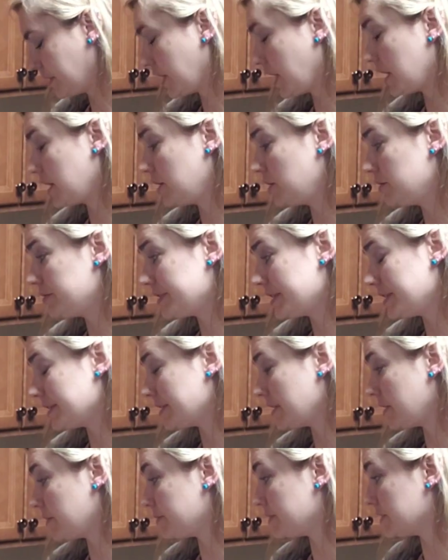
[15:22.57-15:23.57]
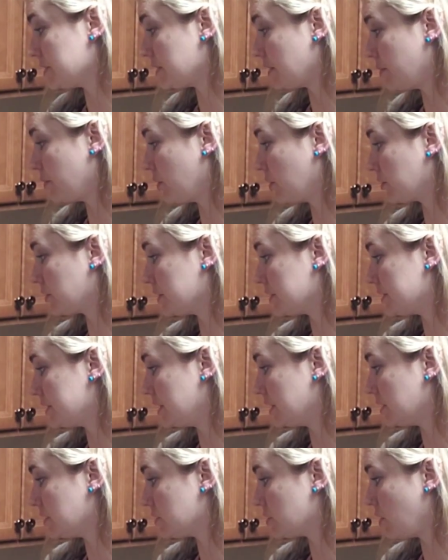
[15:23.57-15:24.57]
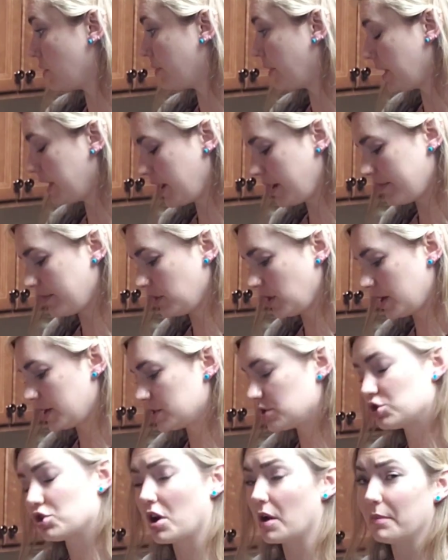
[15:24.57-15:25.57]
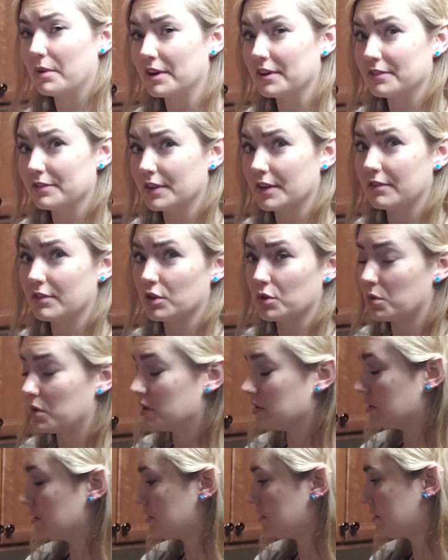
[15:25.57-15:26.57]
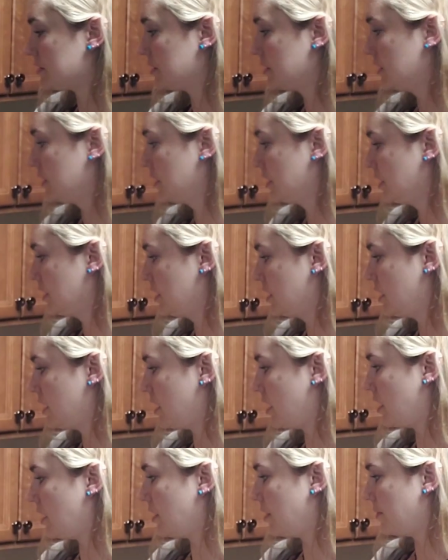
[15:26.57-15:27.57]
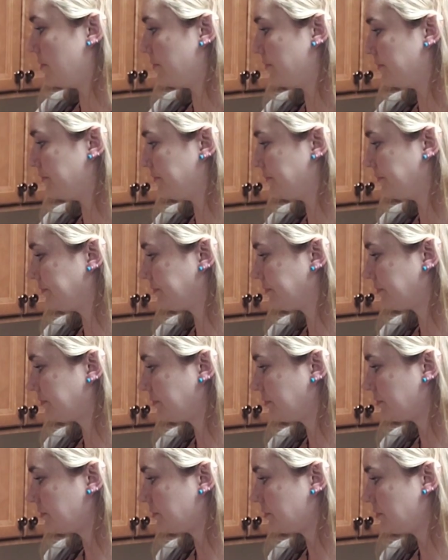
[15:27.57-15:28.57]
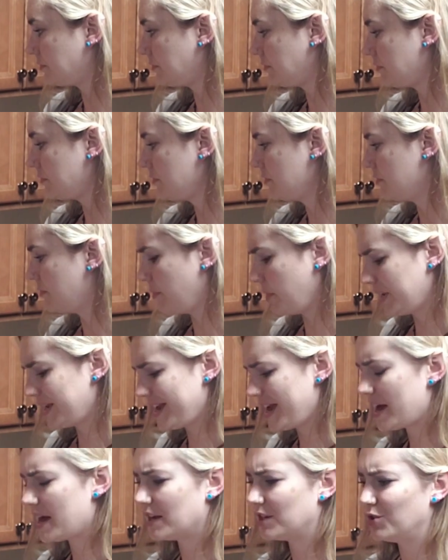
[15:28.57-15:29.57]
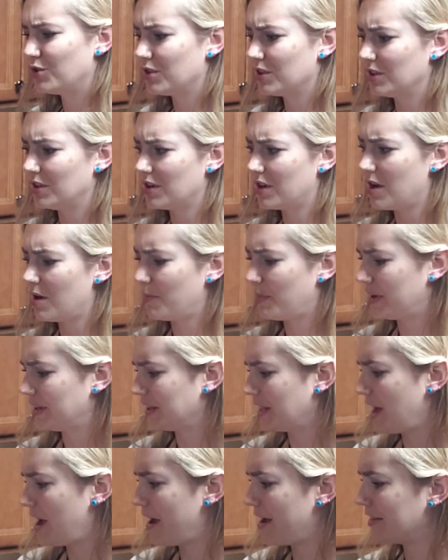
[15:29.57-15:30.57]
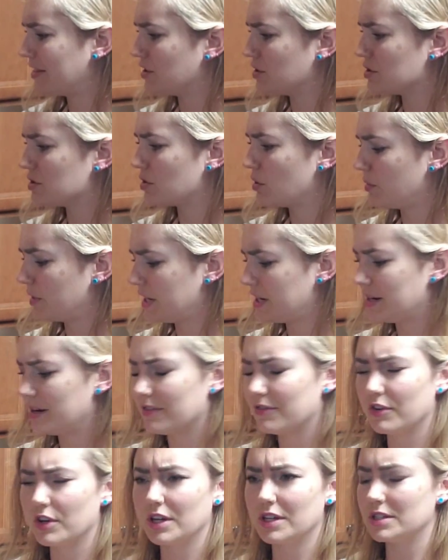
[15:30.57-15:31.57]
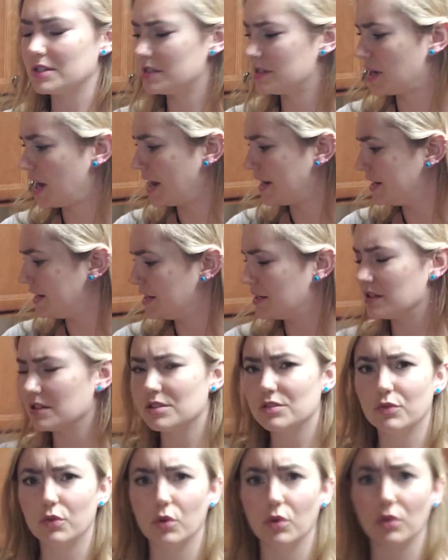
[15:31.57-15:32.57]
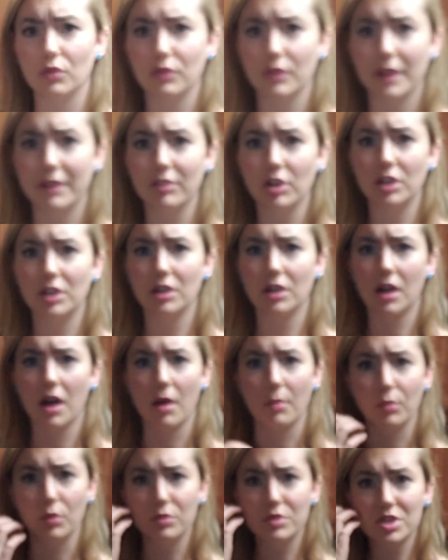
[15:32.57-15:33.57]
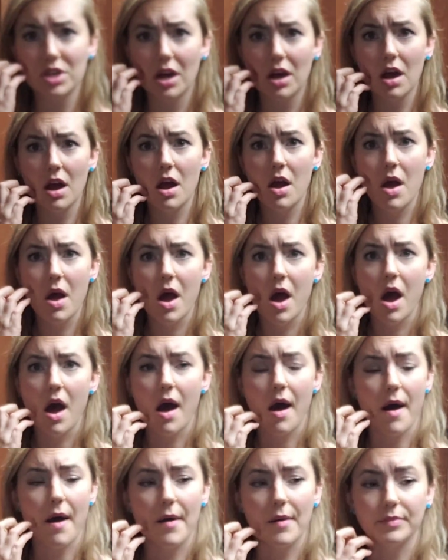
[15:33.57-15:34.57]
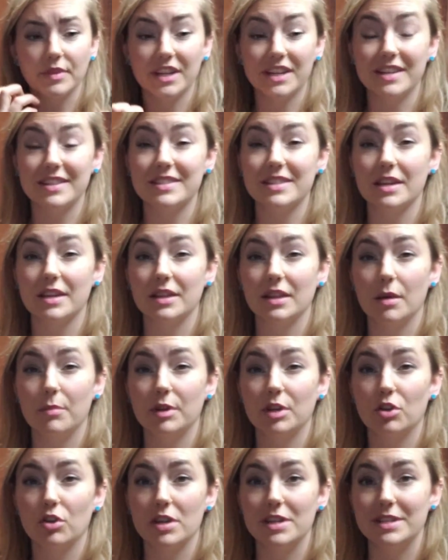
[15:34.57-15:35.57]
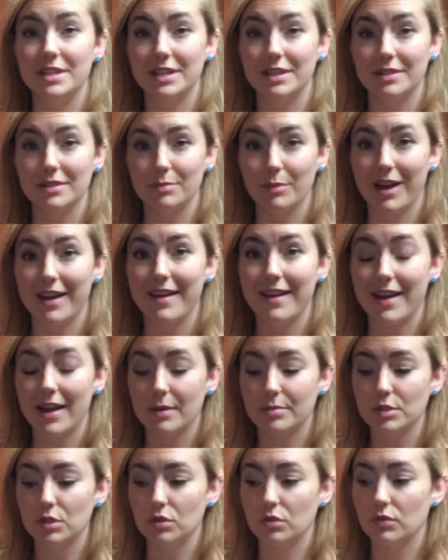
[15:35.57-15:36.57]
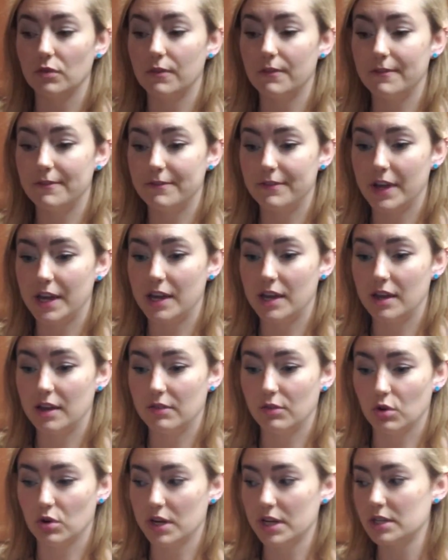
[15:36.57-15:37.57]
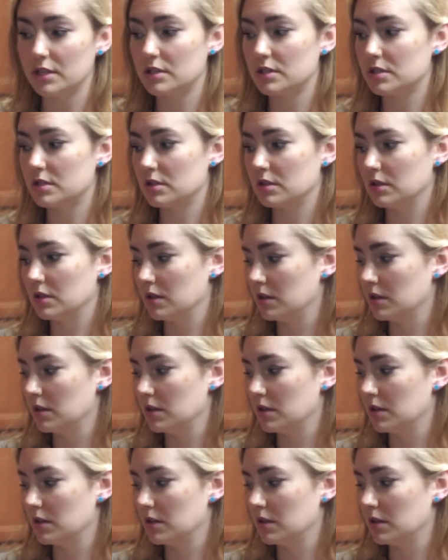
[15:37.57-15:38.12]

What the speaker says: Got to use these up since I broke the seal. So I'll probably have a lot of strawberry flavored ones. But yeah, you can look up online. There's so many different ideas for flavoring your kombucha. Like I said, lemon green tea is my absolute favorite.